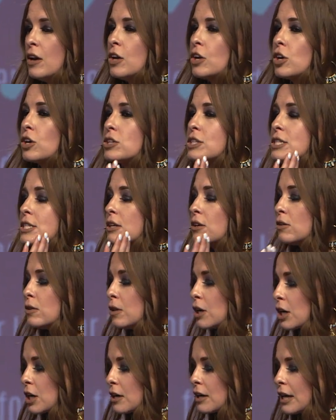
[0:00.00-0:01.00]
You're still
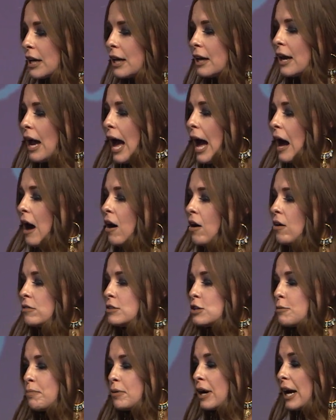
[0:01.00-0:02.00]
learning how
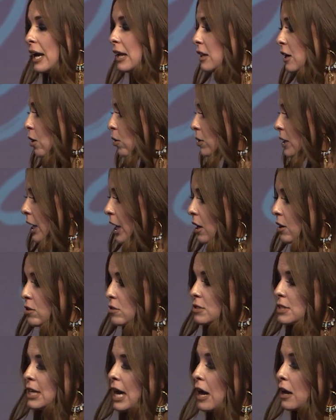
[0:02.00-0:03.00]
to pray in the Holy
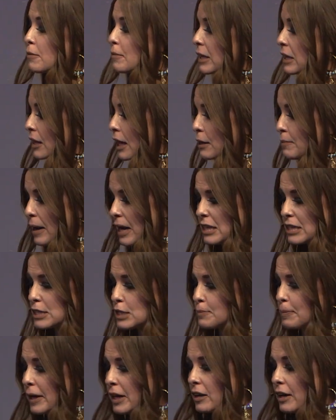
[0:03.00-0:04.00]
Ghost, how to be led by the
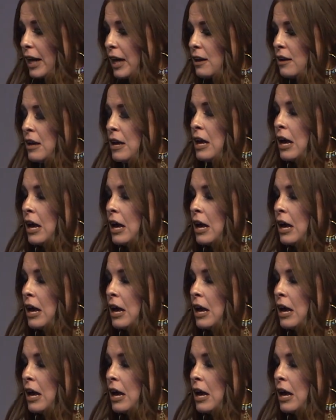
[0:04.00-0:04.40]
Spirit.